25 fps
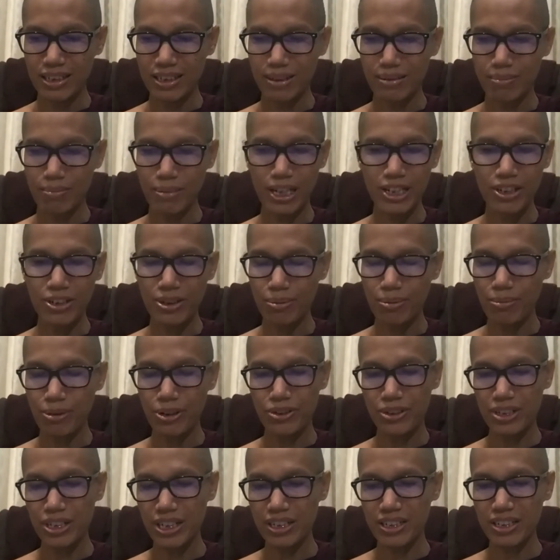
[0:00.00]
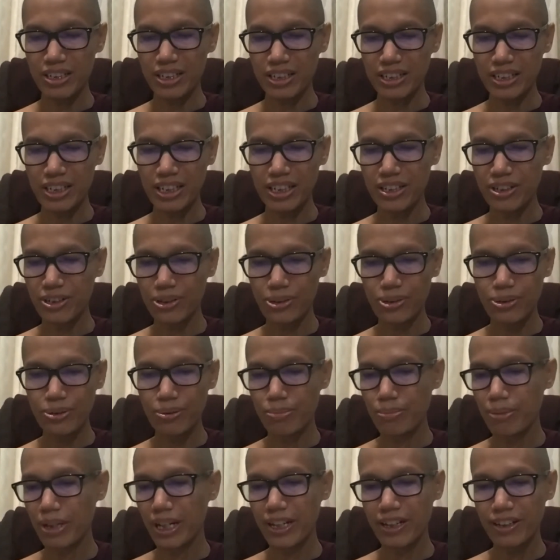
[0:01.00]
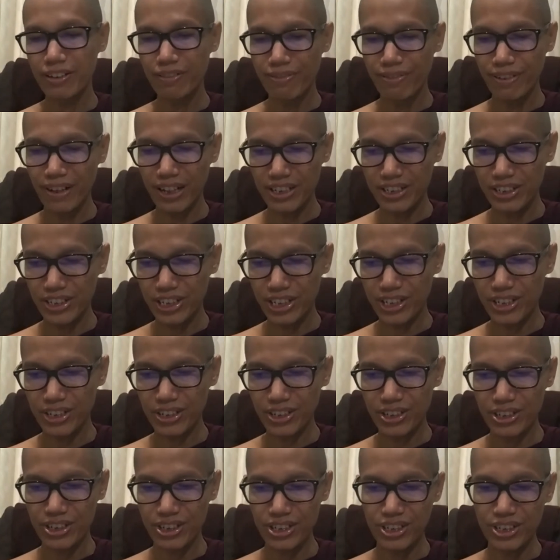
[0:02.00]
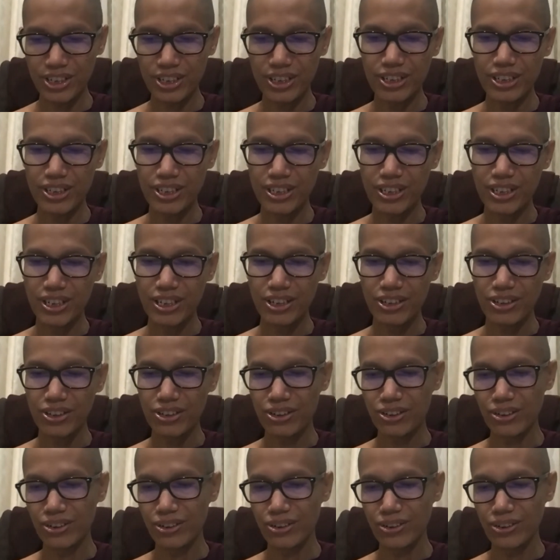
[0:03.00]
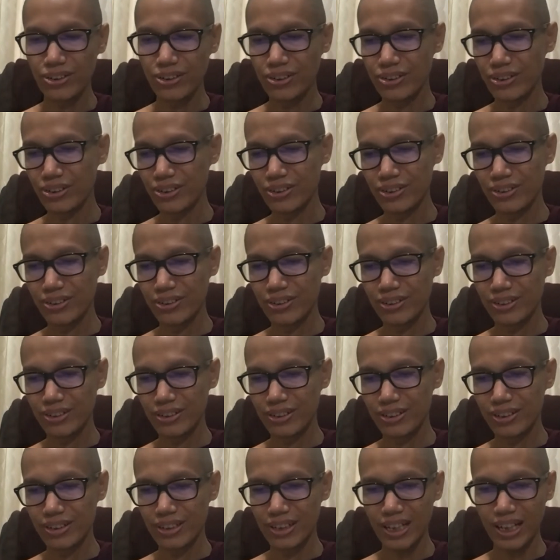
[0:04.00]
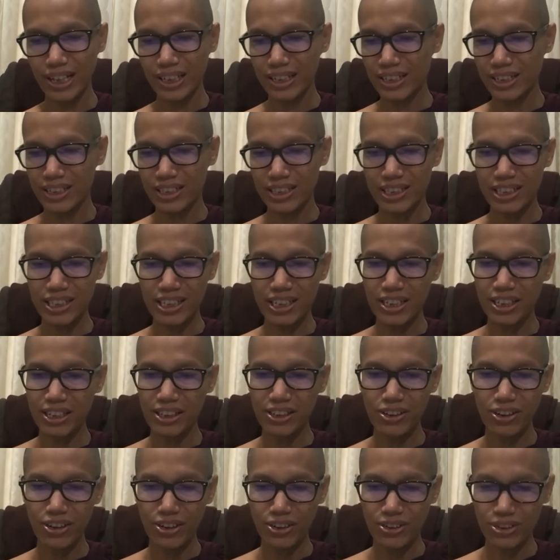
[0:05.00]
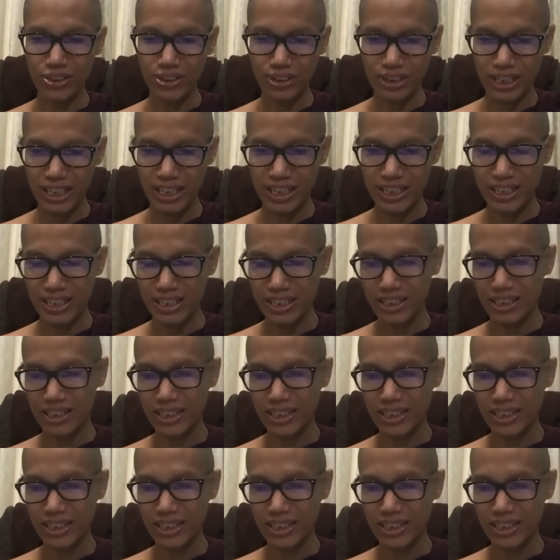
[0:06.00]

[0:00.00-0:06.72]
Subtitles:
mind door process can do many functions. So like seeing also can